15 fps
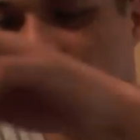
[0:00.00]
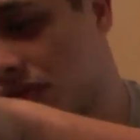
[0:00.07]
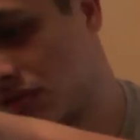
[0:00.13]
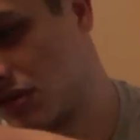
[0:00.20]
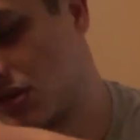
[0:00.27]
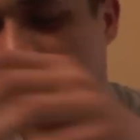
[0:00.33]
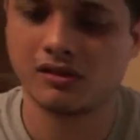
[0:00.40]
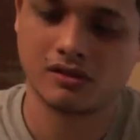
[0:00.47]
fern
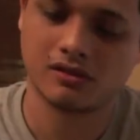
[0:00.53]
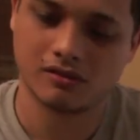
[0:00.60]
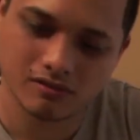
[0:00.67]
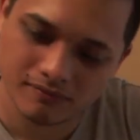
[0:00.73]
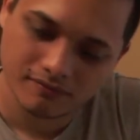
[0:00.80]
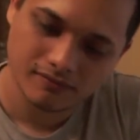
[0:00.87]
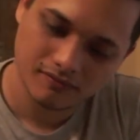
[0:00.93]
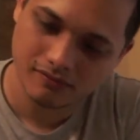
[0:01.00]
in
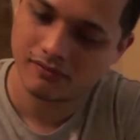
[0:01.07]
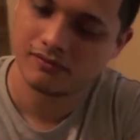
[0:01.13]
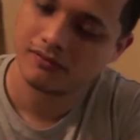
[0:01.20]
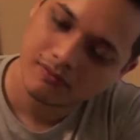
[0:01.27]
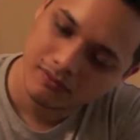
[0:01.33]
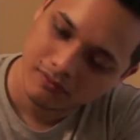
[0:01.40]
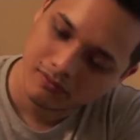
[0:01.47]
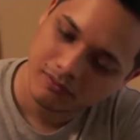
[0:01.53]
Anubias that's not
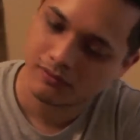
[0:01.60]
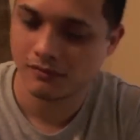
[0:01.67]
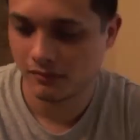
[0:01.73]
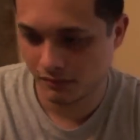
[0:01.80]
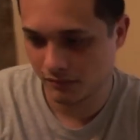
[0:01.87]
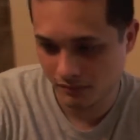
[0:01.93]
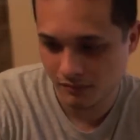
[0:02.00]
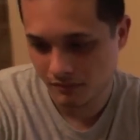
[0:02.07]
supposed to be
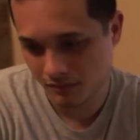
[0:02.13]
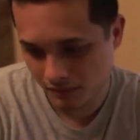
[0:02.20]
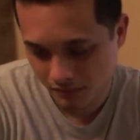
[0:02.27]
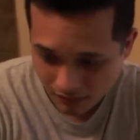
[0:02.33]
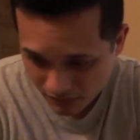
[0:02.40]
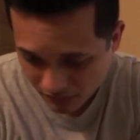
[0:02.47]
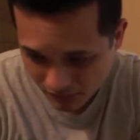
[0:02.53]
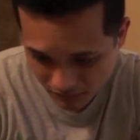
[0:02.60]
buried. I
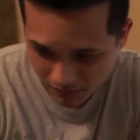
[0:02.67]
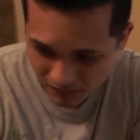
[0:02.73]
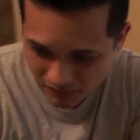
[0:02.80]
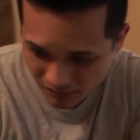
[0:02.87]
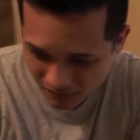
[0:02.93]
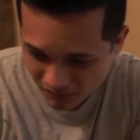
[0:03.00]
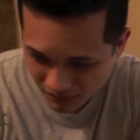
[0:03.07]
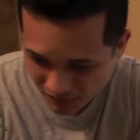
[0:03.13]
buried
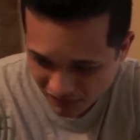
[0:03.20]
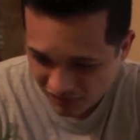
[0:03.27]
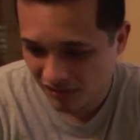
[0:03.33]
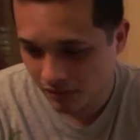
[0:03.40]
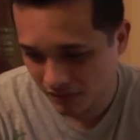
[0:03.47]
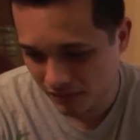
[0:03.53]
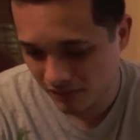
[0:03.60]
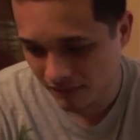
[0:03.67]
it. I made a
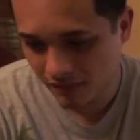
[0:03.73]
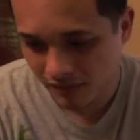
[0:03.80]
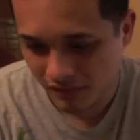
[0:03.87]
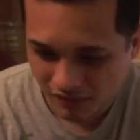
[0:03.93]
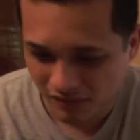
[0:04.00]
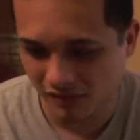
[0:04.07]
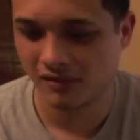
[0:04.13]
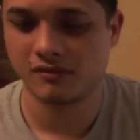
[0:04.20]
mistake.
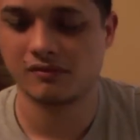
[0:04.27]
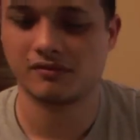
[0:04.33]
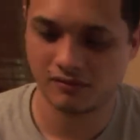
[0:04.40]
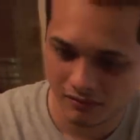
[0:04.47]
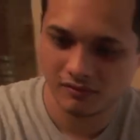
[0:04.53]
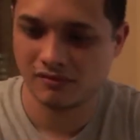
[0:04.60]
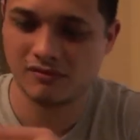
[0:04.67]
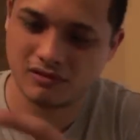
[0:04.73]
Thank you
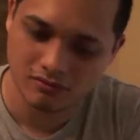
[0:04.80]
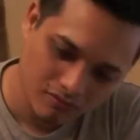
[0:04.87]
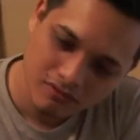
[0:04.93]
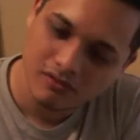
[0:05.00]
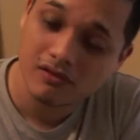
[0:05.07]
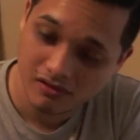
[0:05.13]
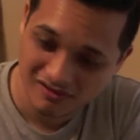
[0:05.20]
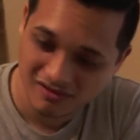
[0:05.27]
guys for pointing it
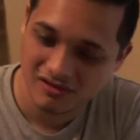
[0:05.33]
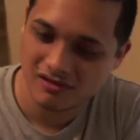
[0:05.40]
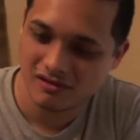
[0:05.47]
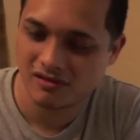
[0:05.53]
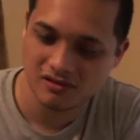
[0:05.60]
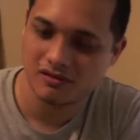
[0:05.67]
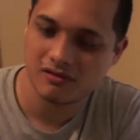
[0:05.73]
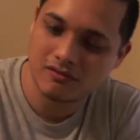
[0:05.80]
out.
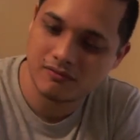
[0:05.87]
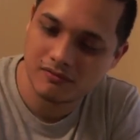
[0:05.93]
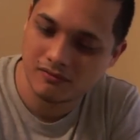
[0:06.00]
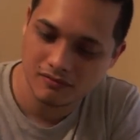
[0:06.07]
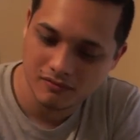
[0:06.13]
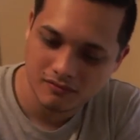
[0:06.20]
Thank you, thank you,